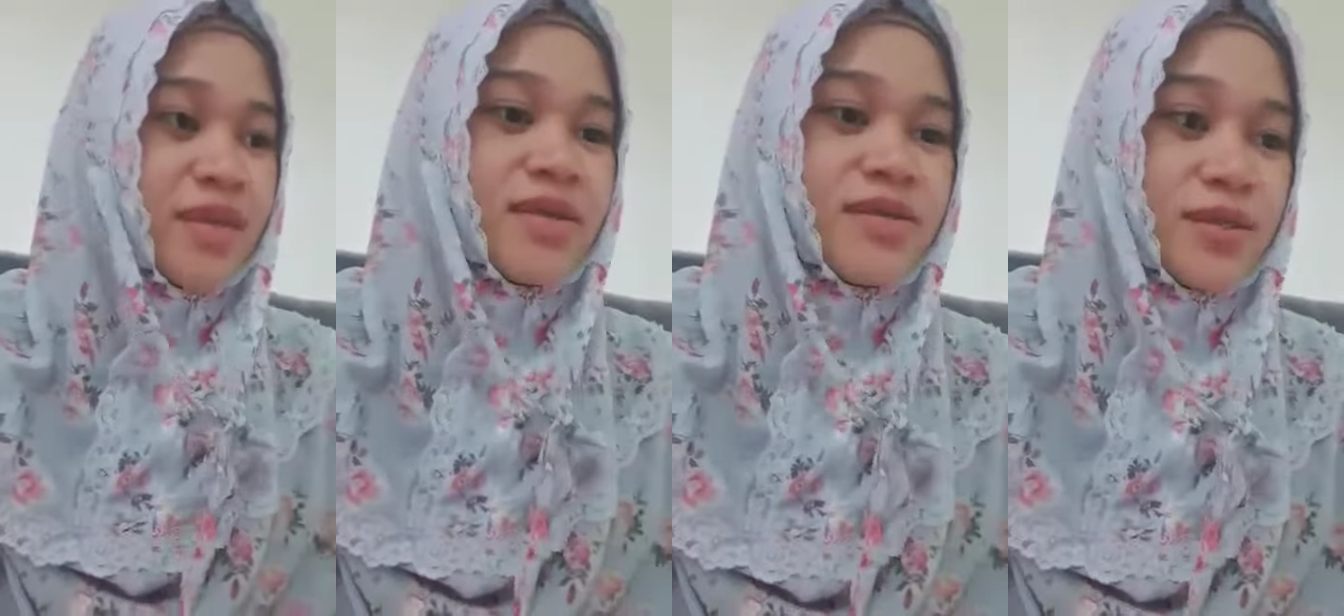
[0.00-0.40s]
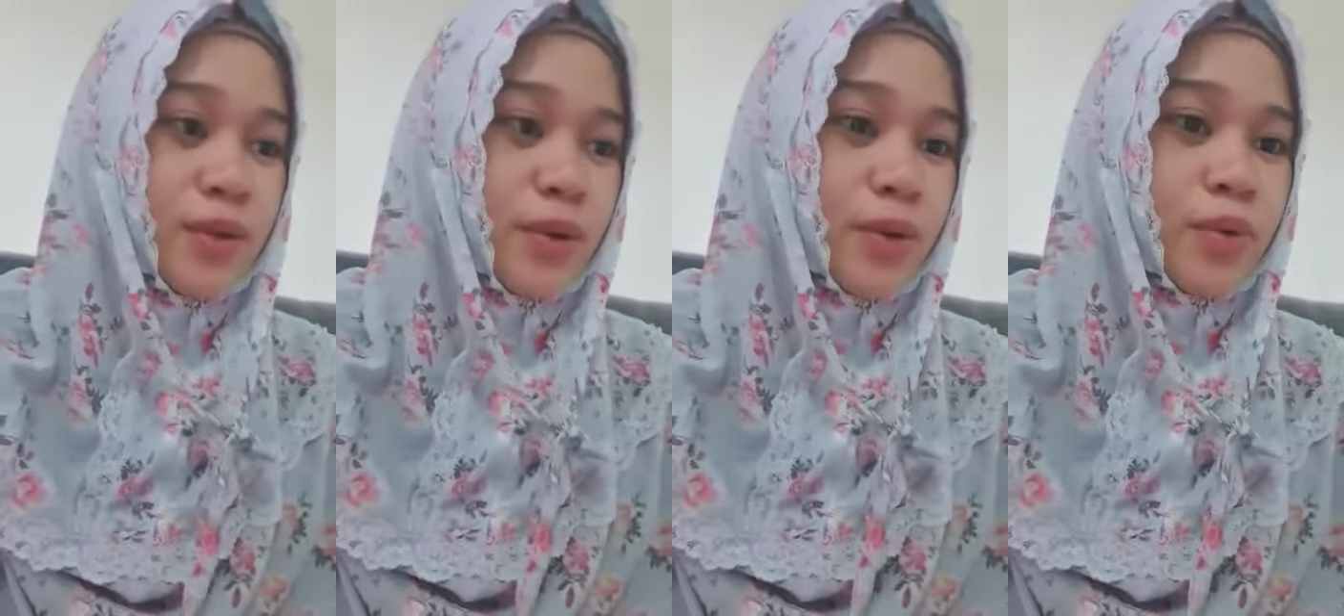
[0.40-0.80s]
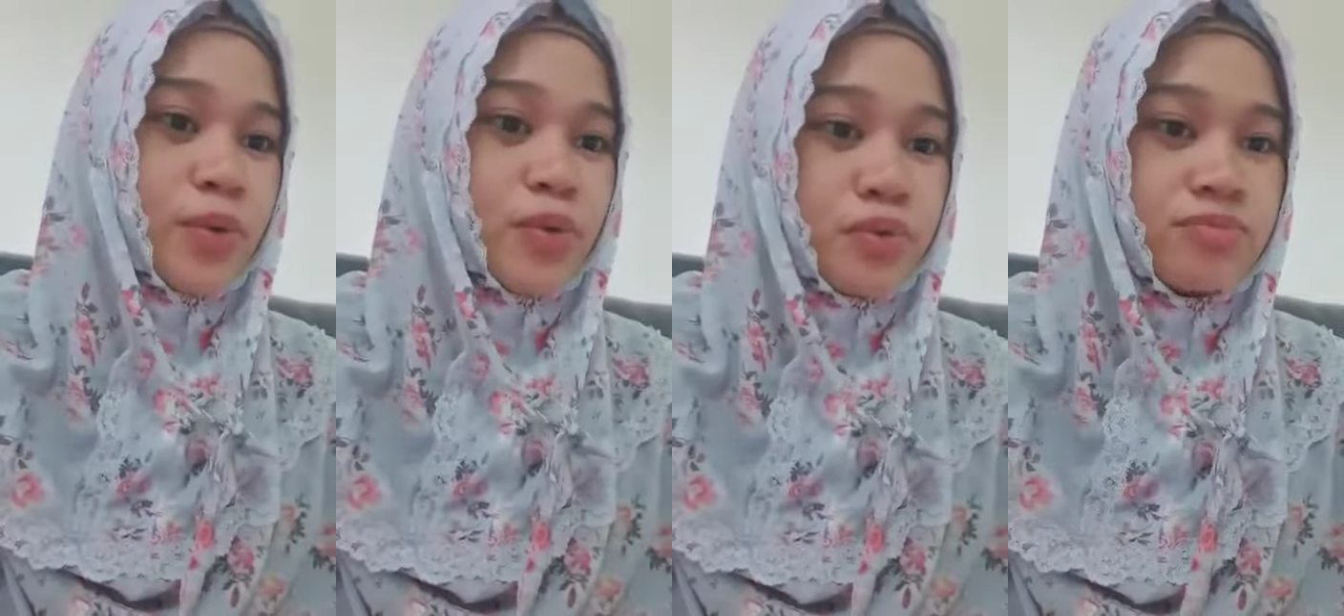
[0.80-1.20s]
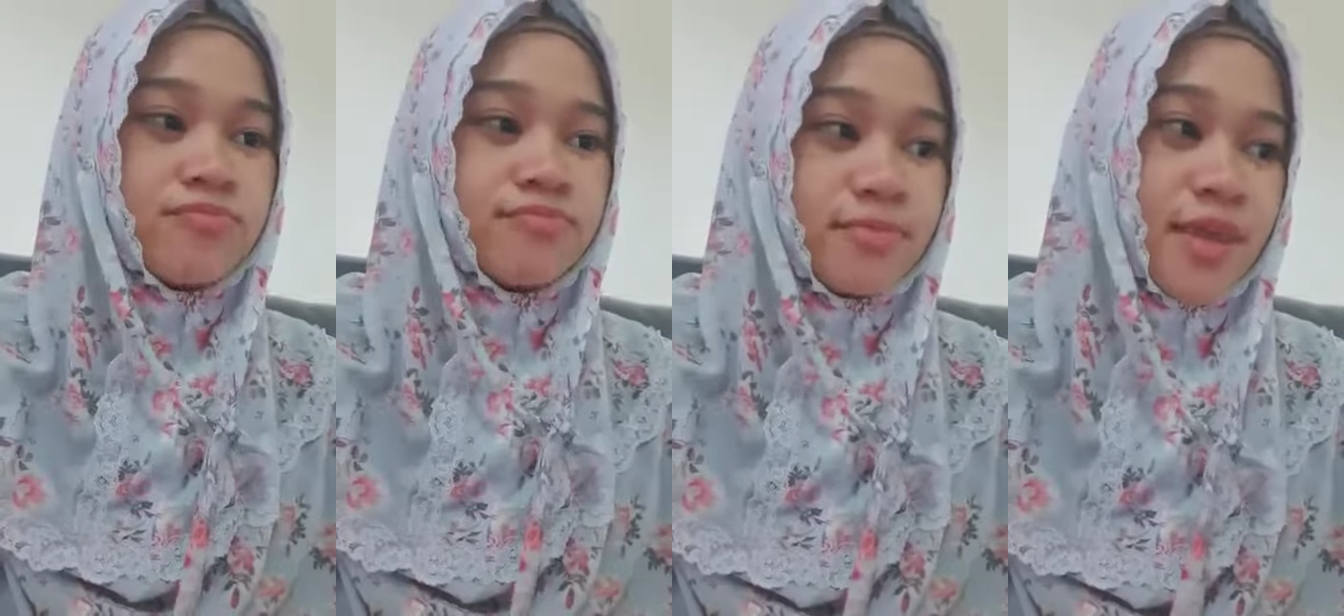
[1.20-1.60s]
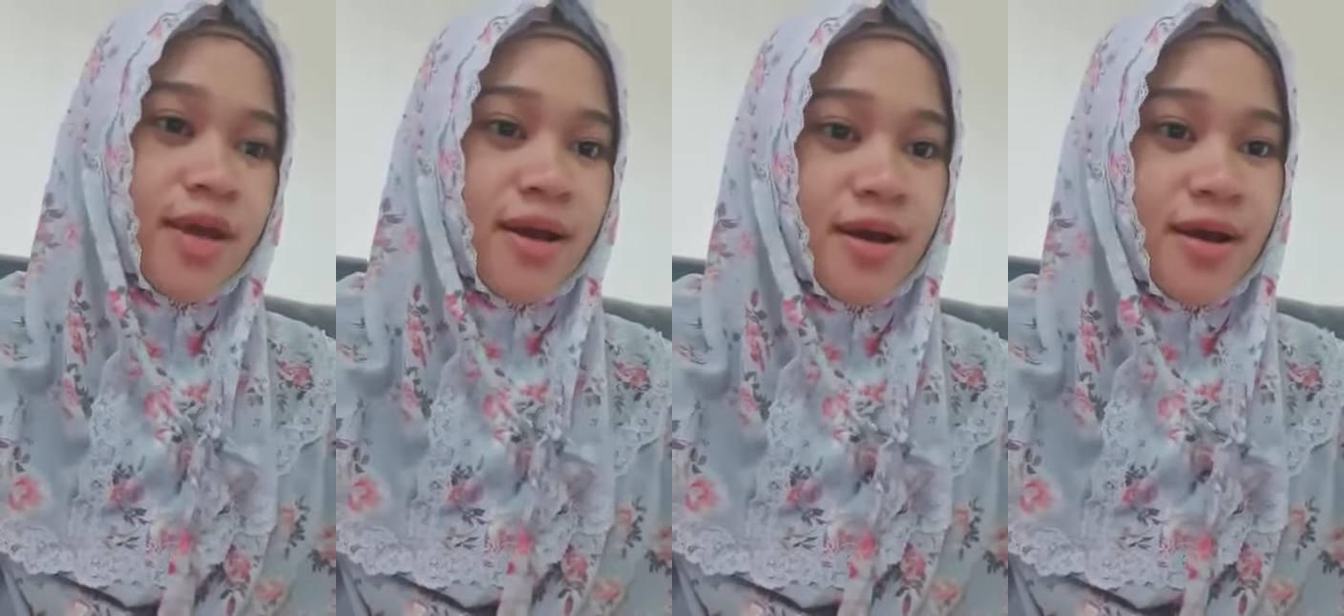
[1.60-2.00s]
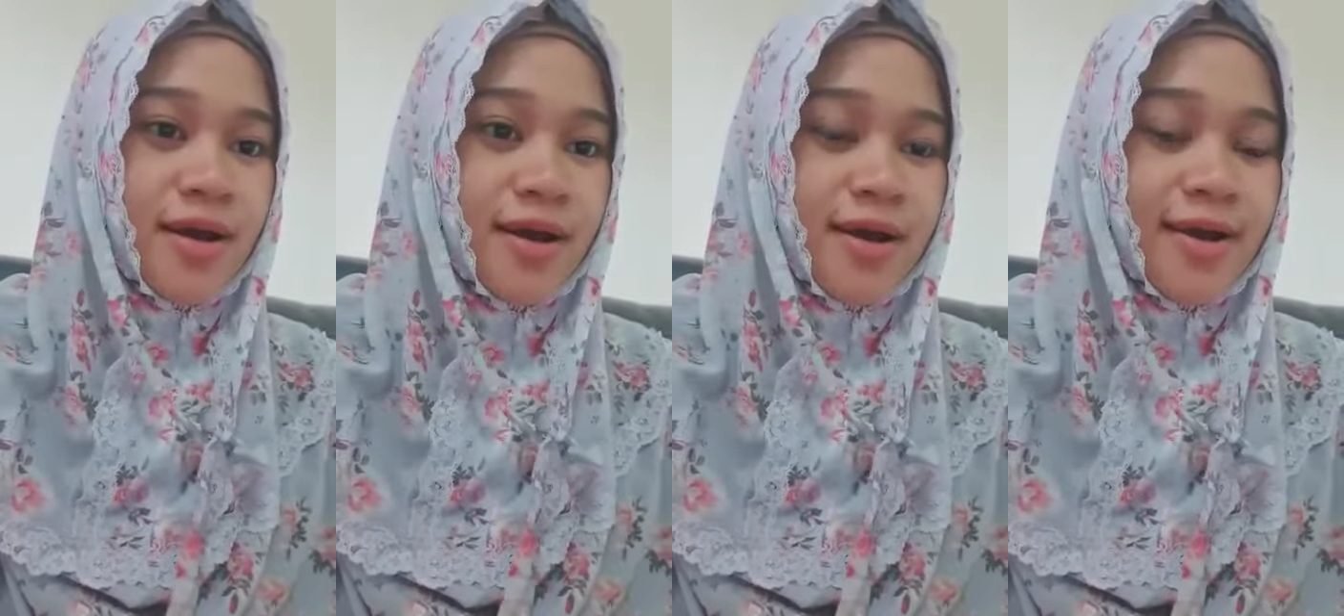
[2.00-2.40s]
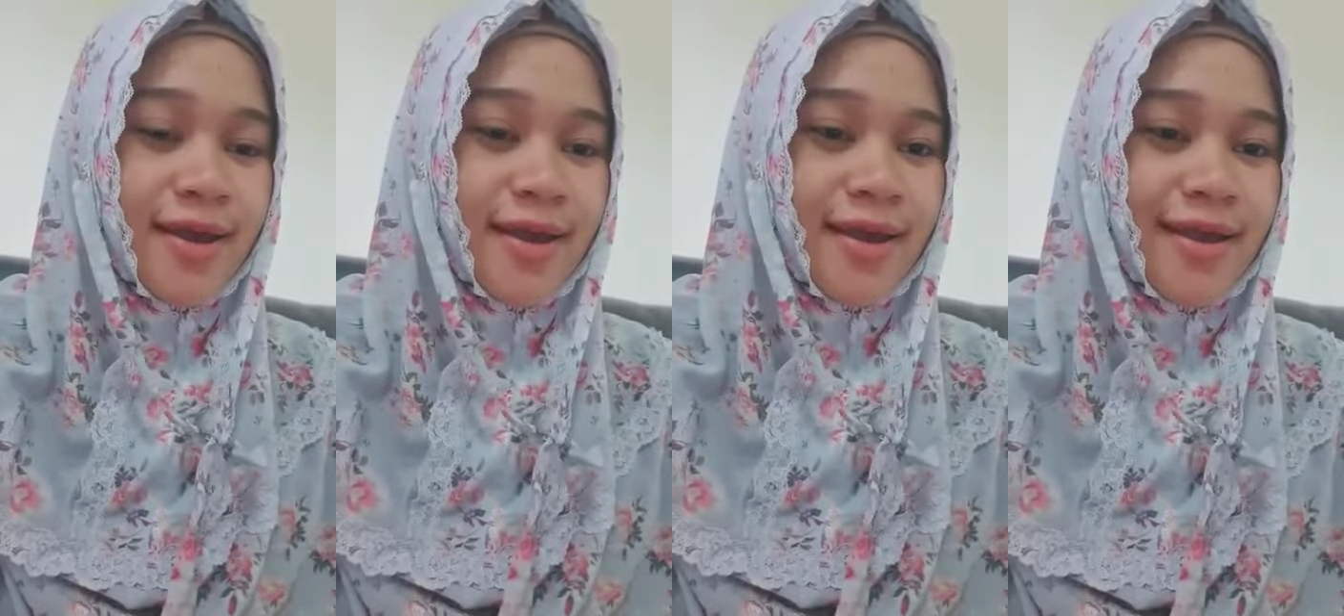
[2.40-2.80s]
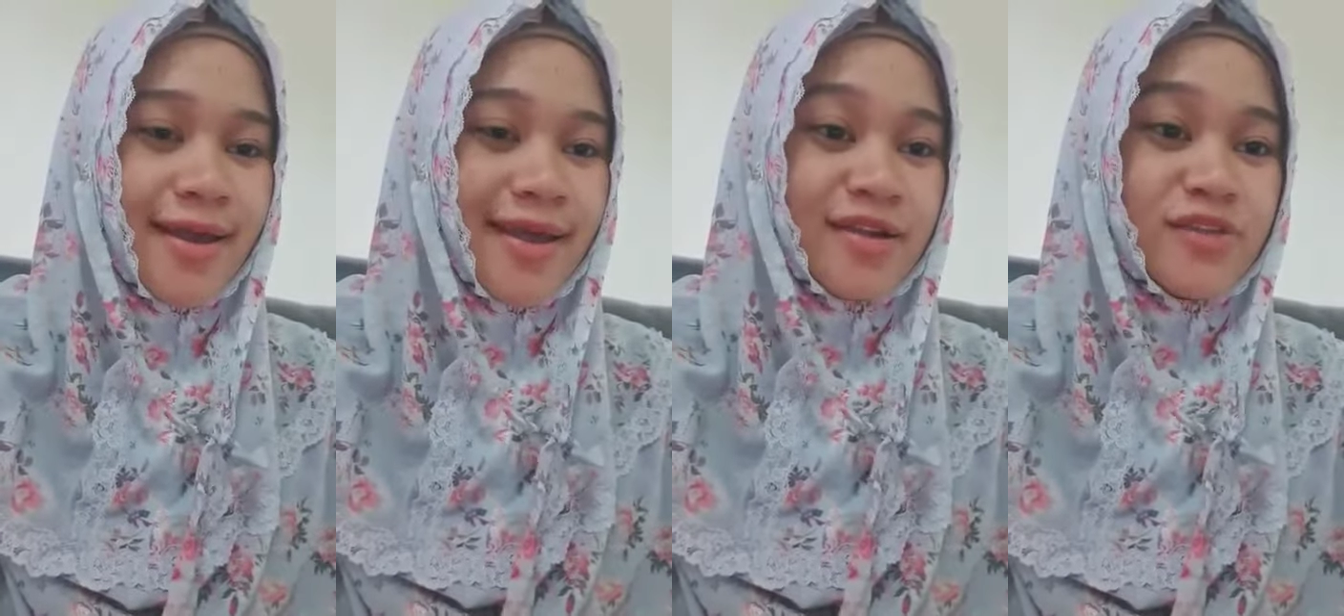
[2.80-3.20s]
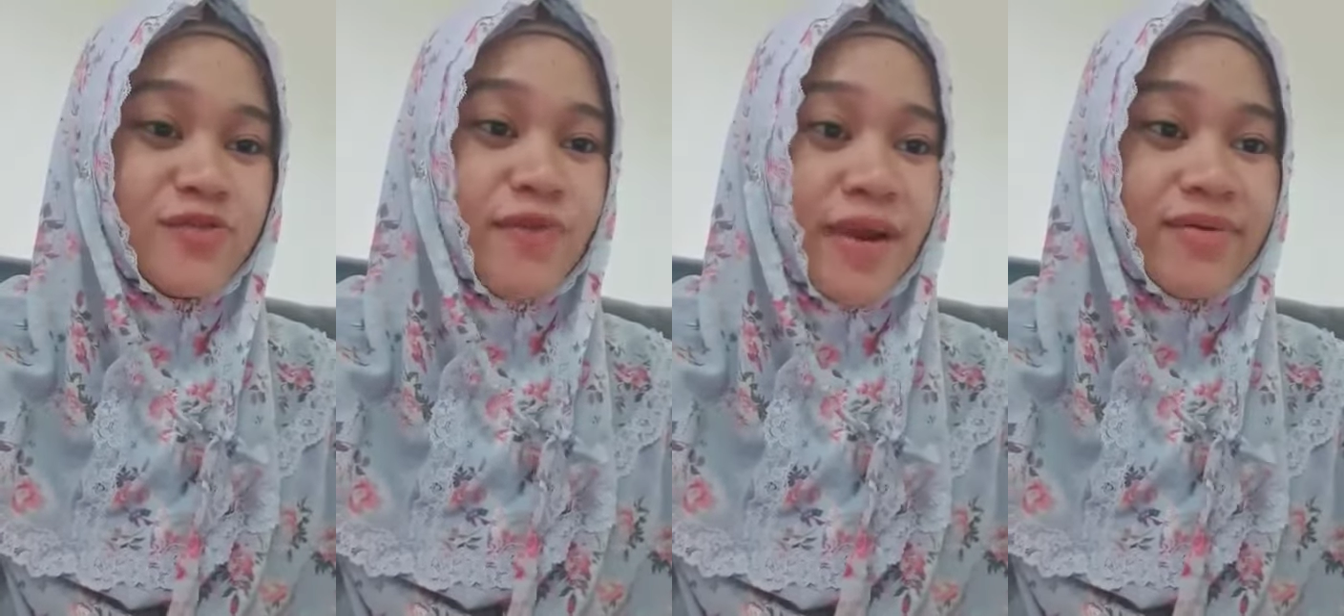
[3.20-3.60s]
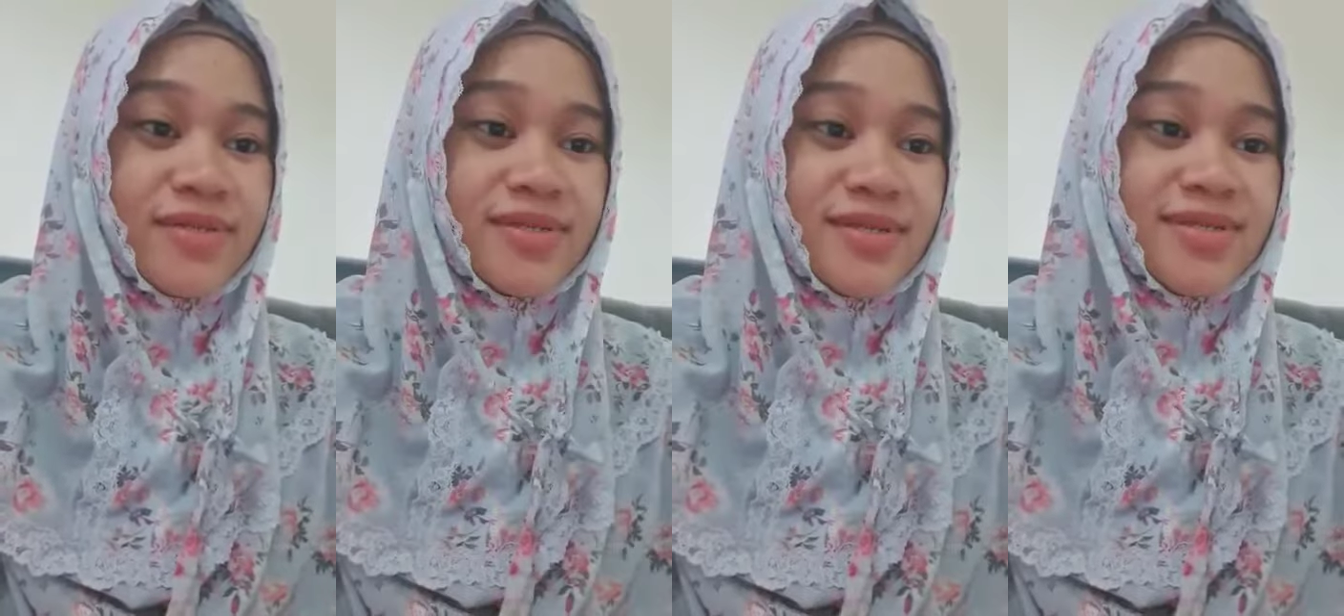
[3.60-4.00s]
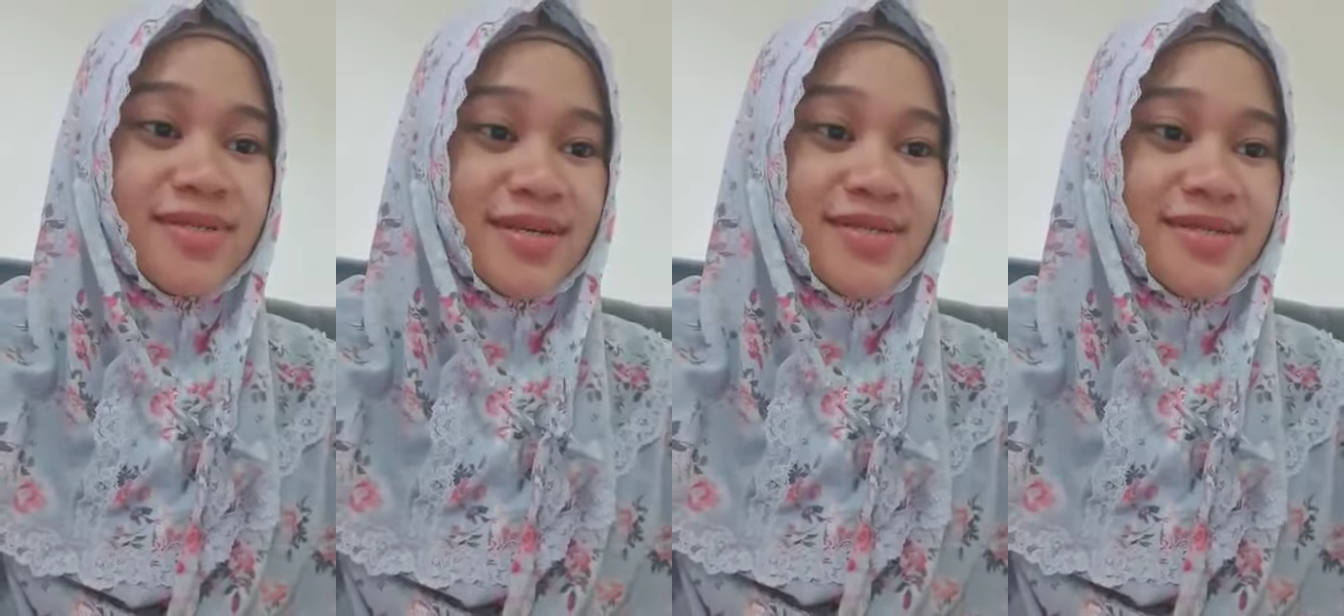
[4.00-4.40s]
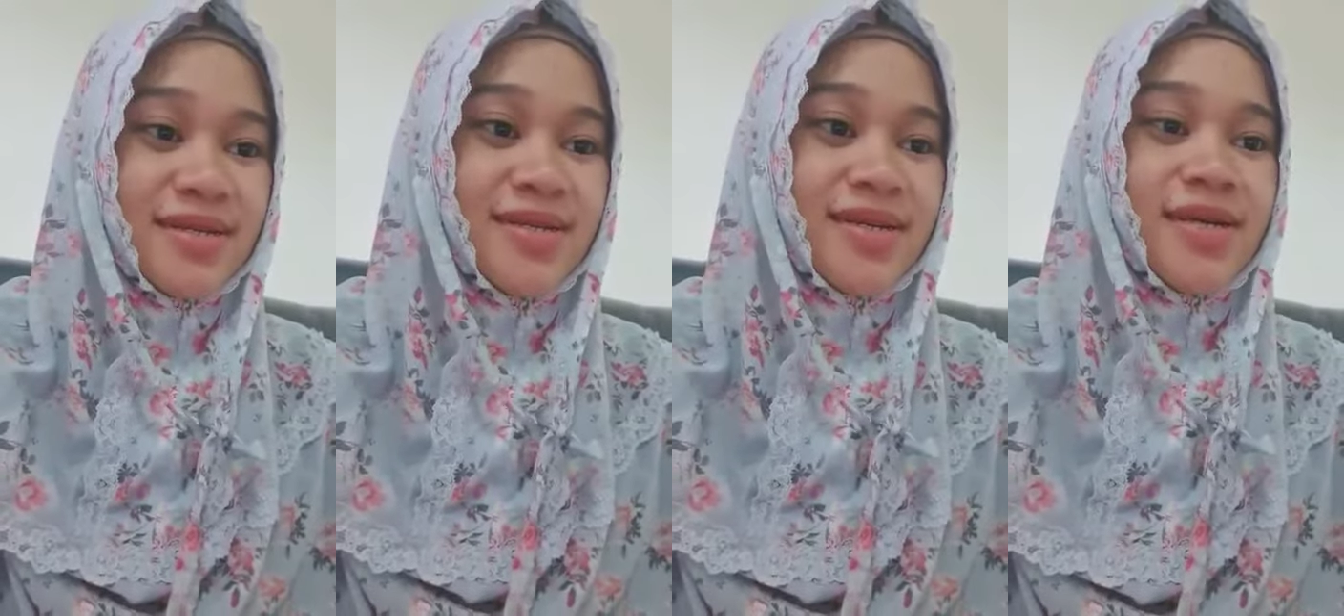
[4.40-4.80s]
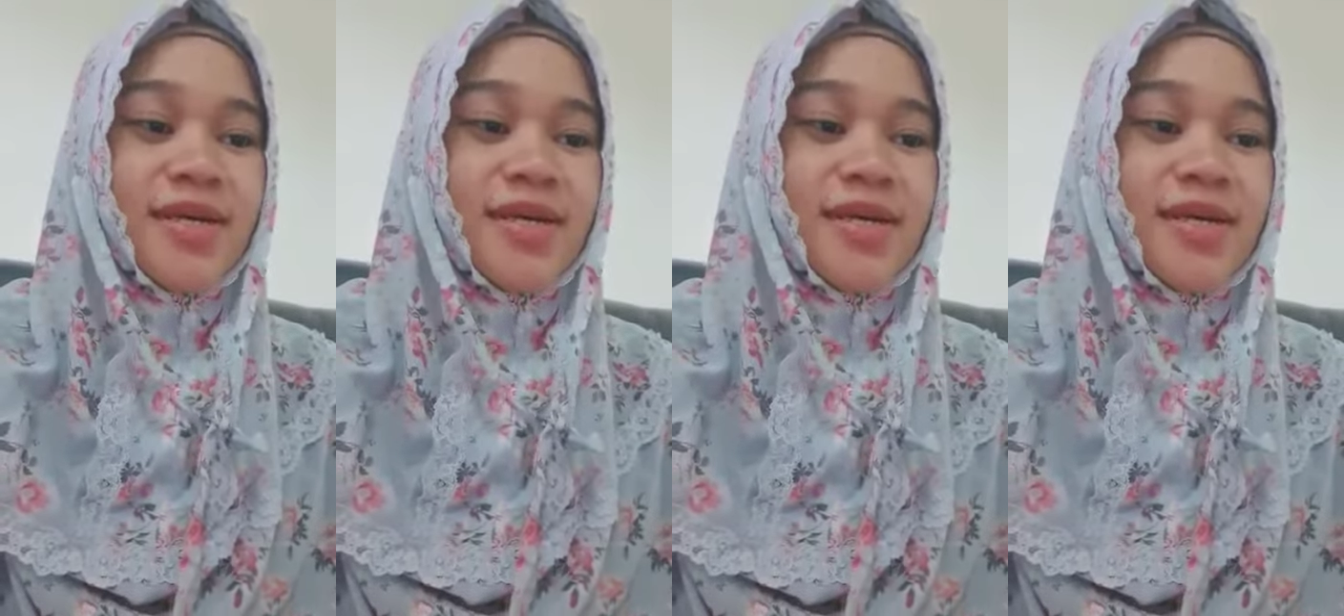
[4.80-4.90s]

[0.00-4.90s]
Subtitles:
So it is very suggested